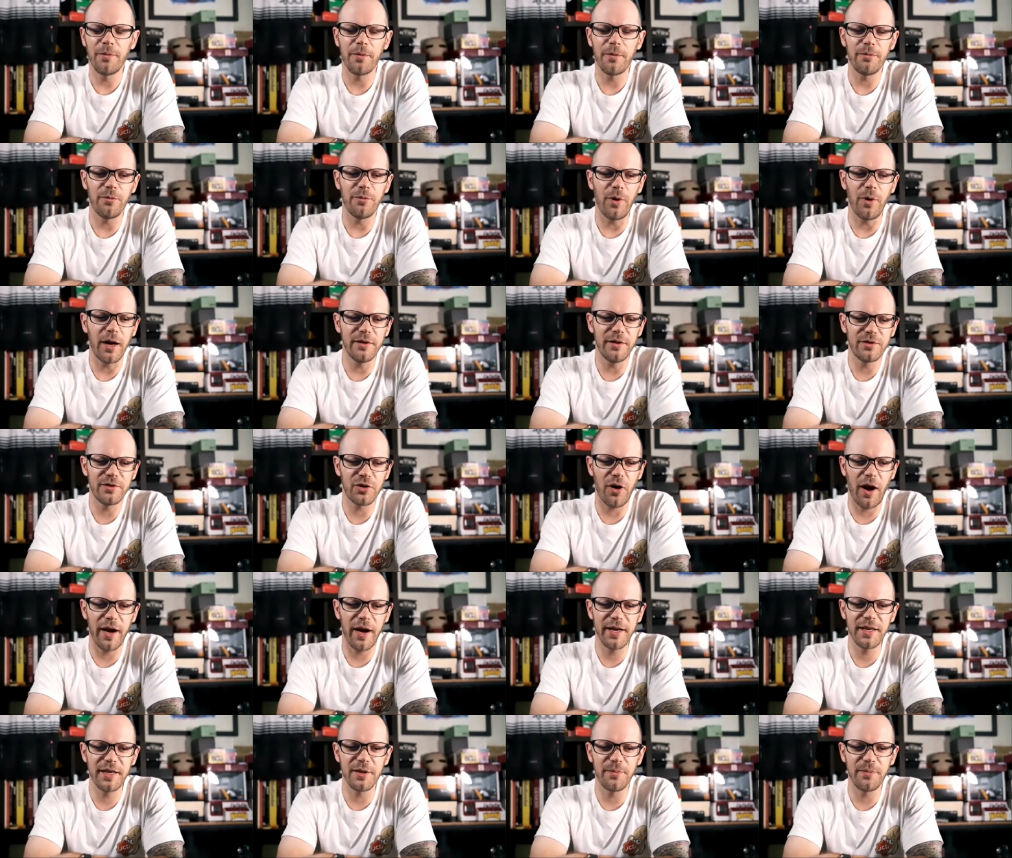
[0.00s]
right,
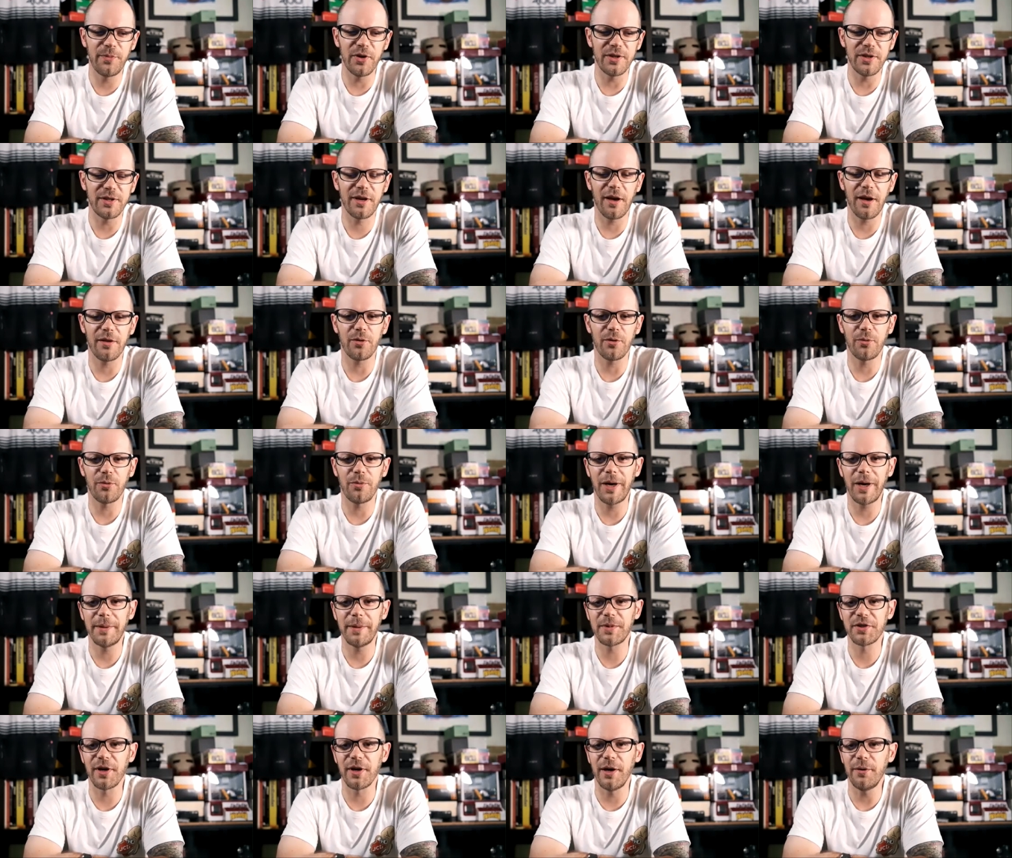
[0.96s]
trying to put together a
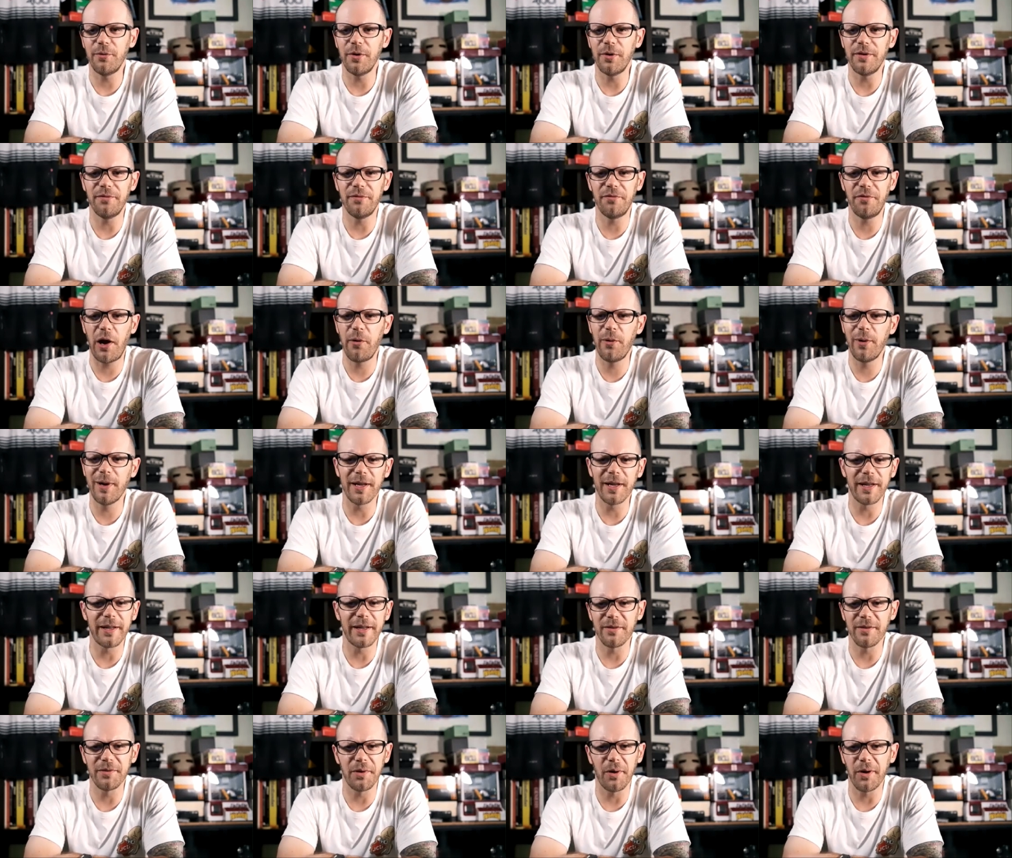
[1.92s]
website with very
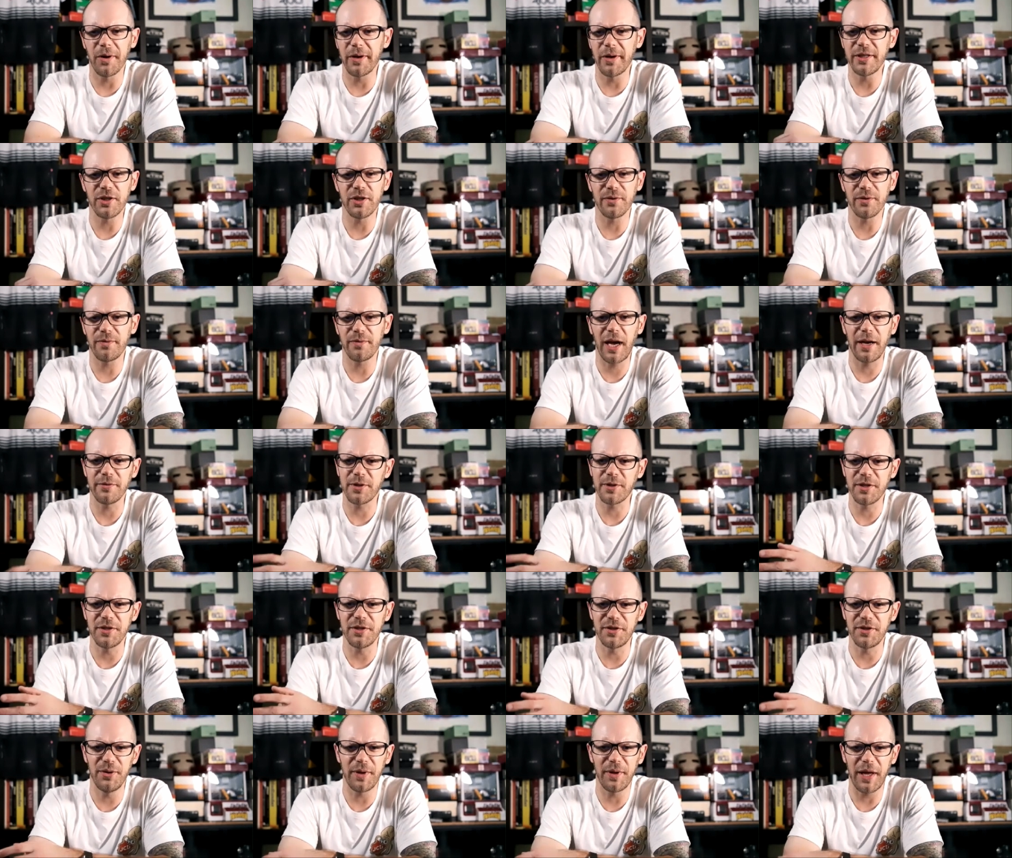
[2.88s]
little knowledge of how to
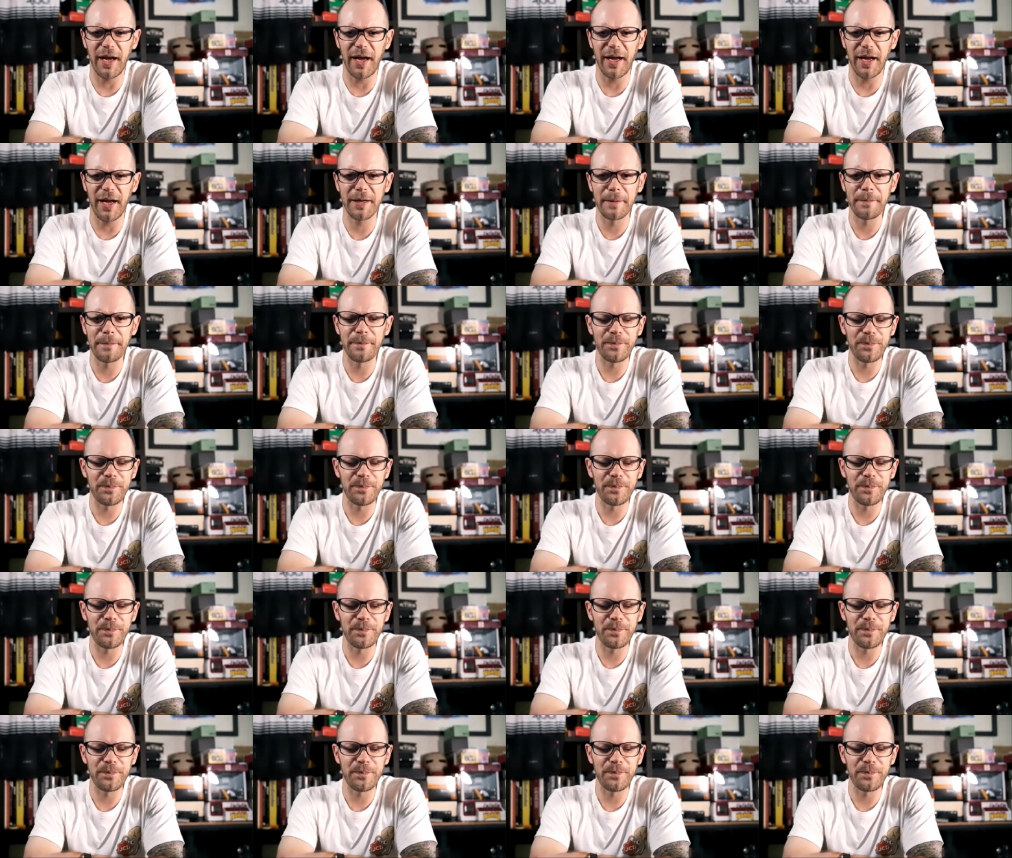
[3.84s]
do that.